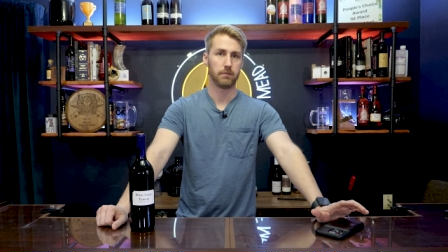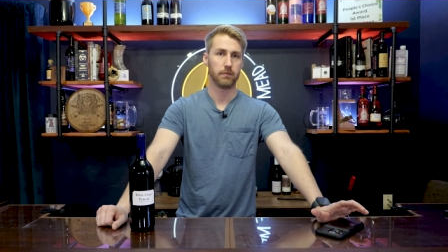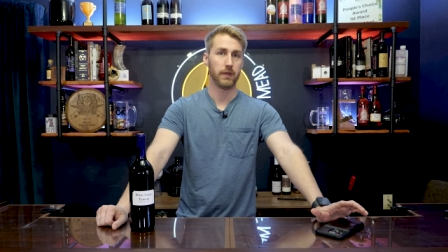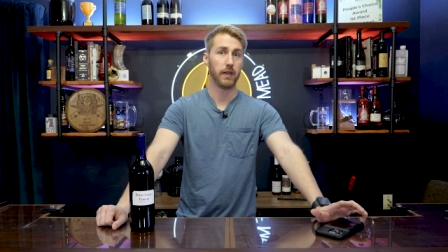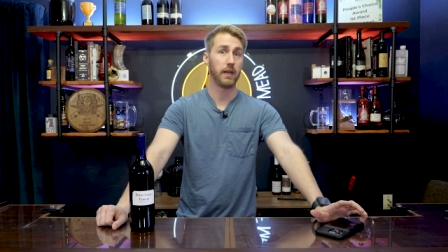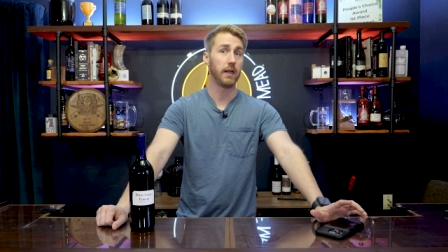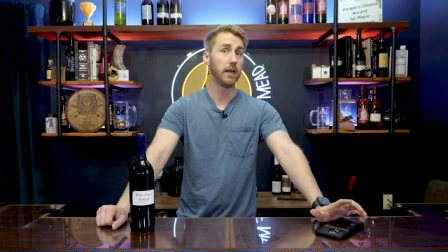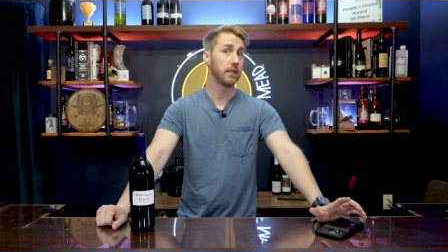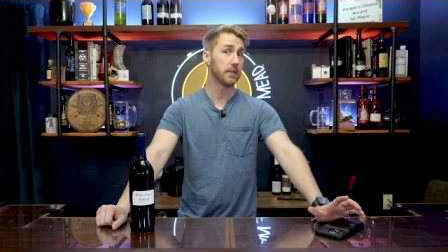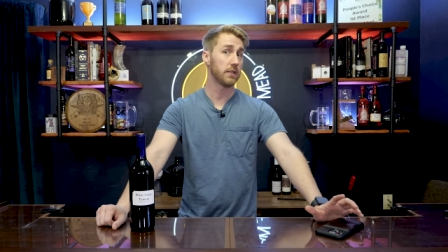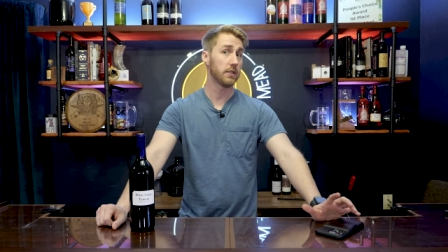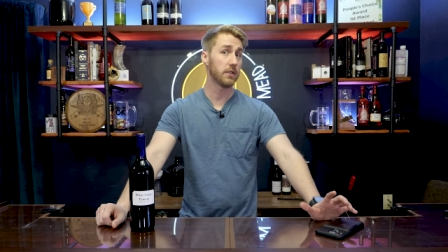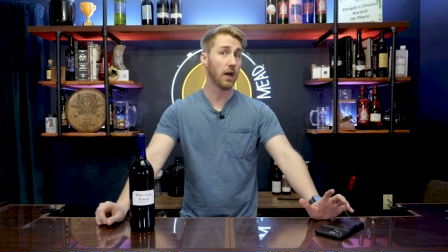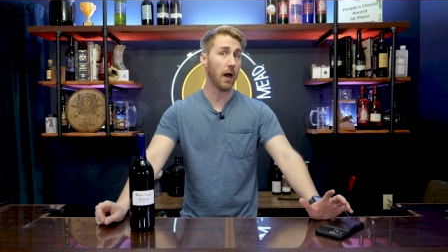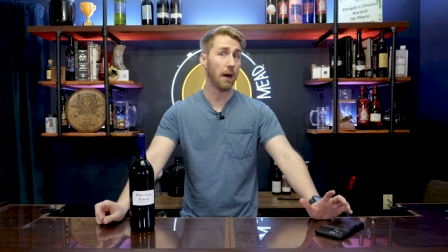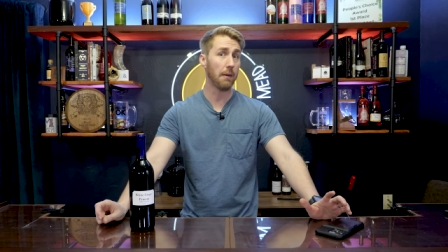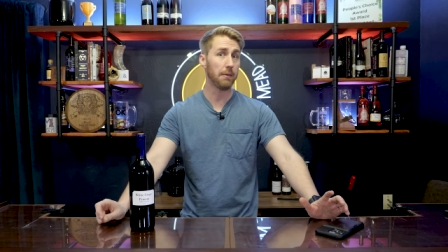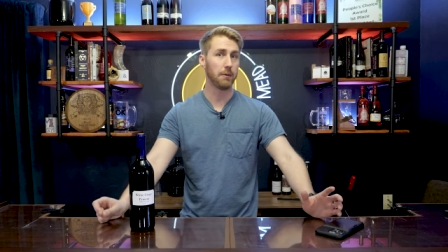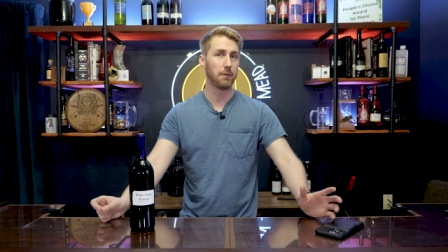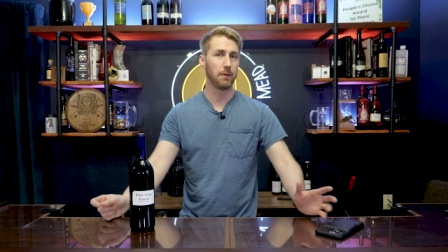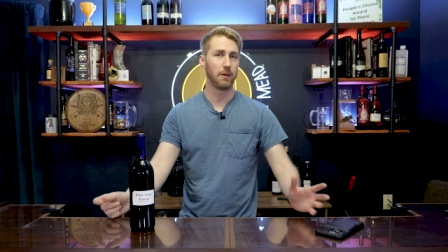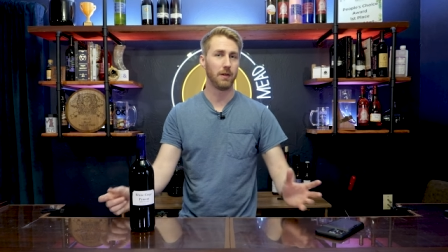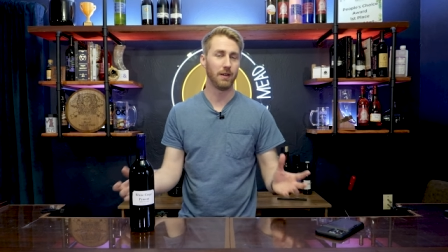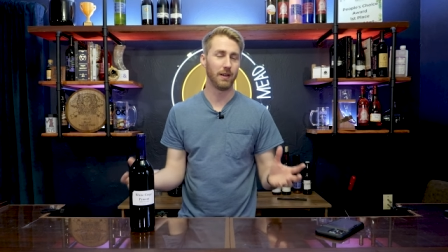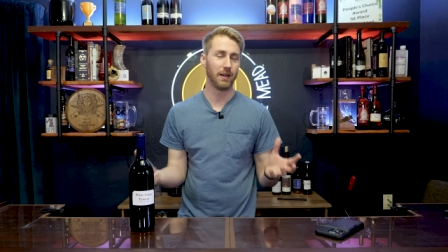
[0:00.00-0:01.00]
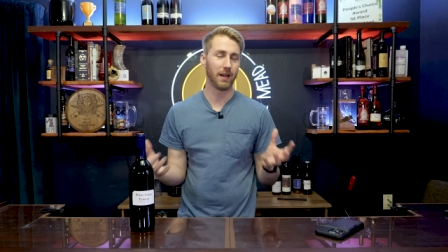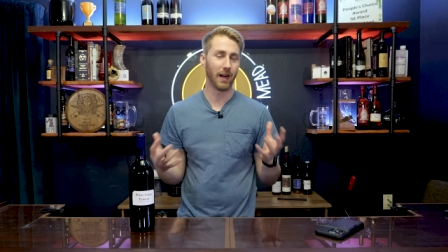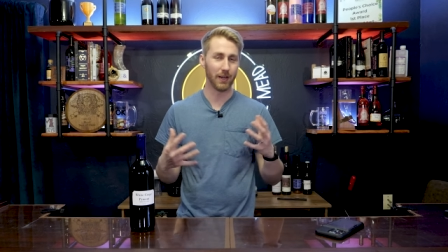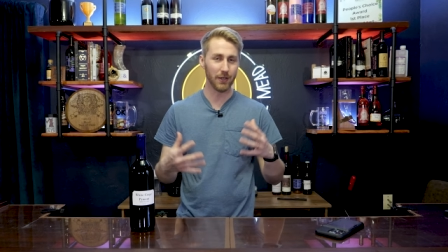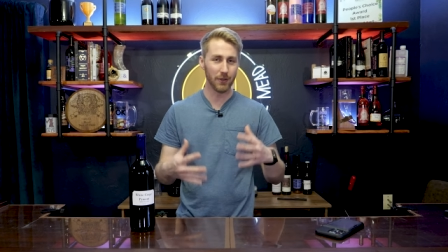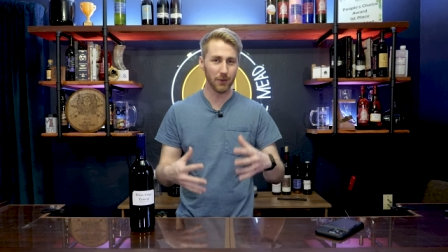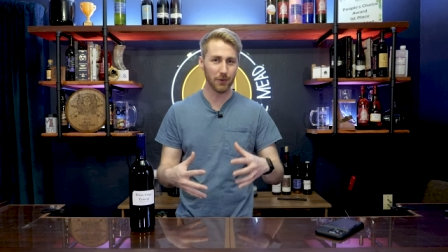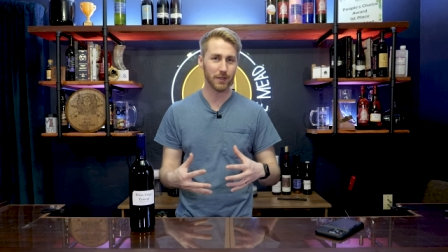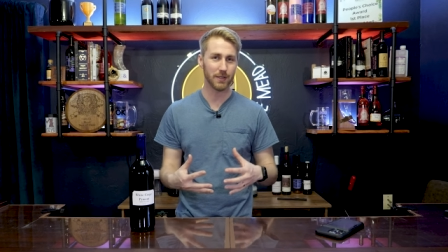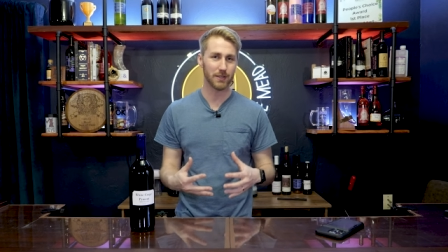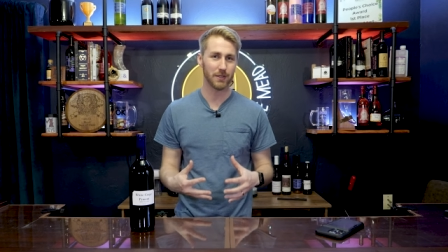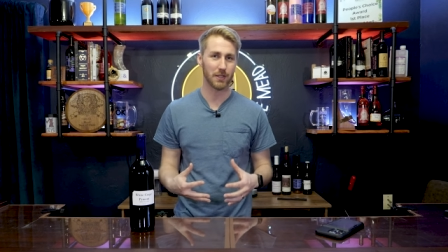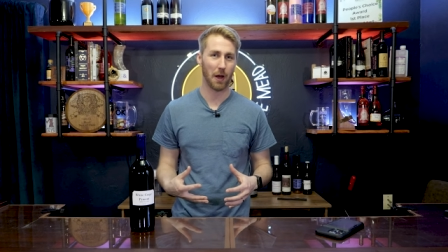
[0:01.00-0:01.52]
And it stopped, and I
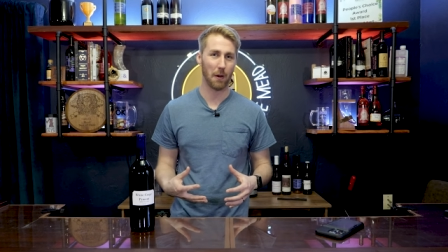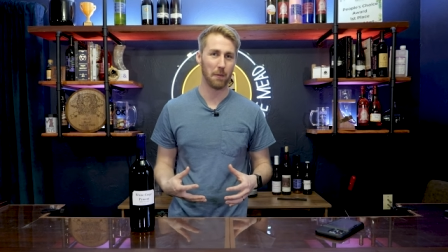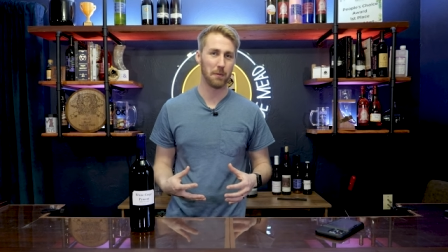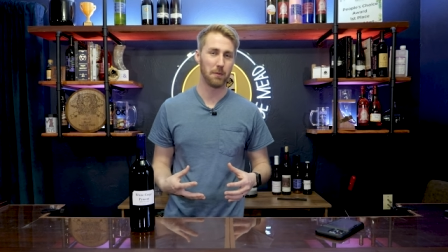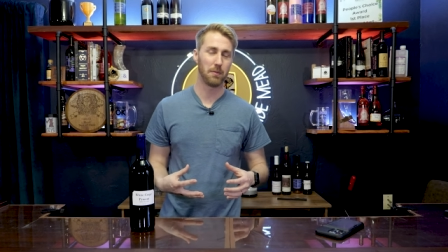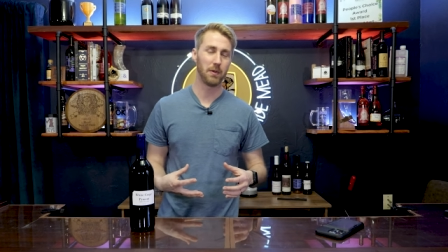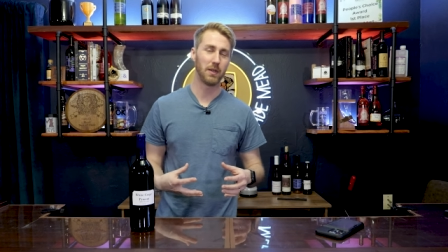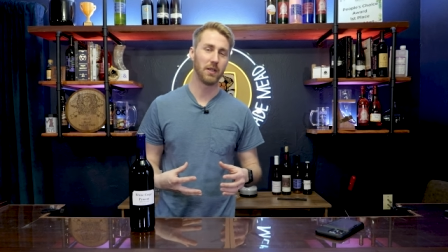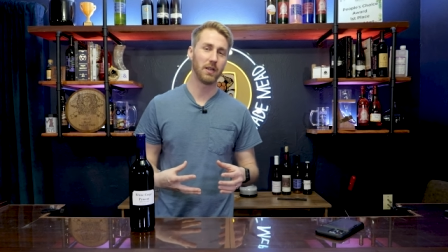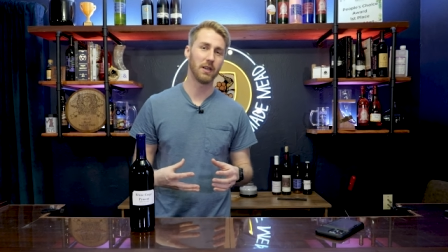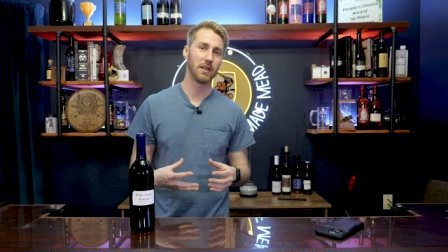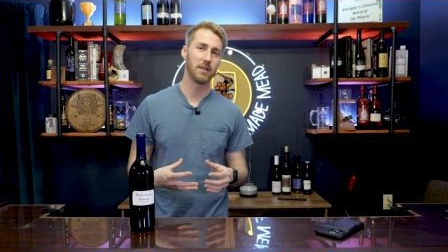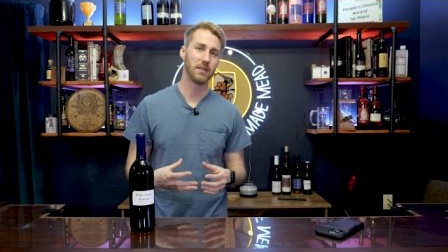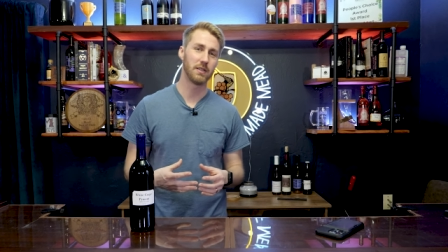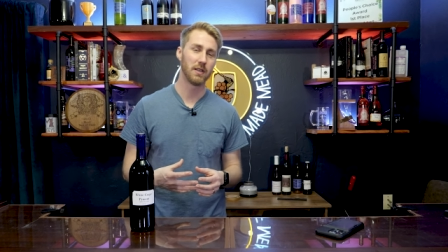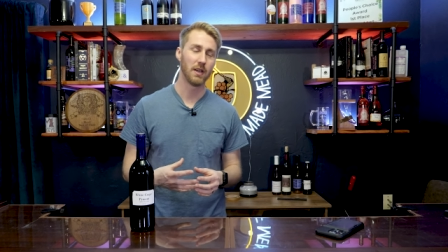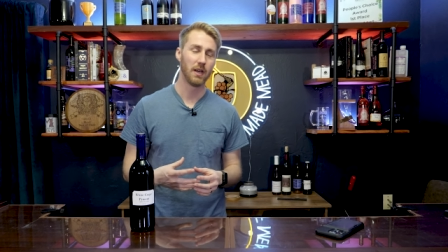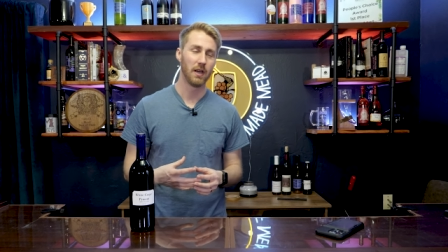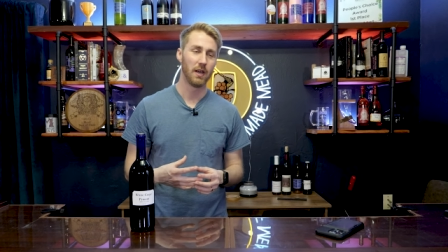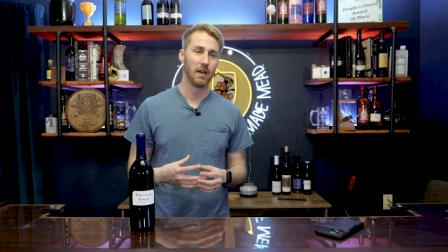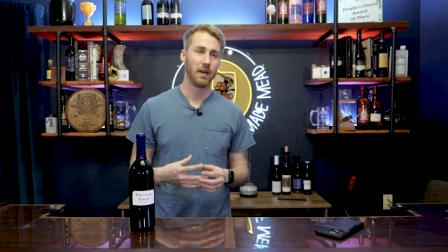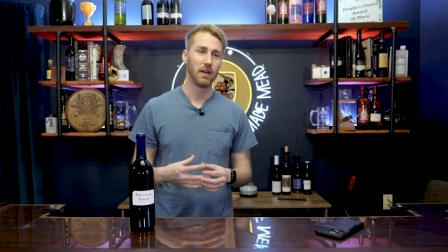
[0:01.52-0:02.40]
knew it stopped because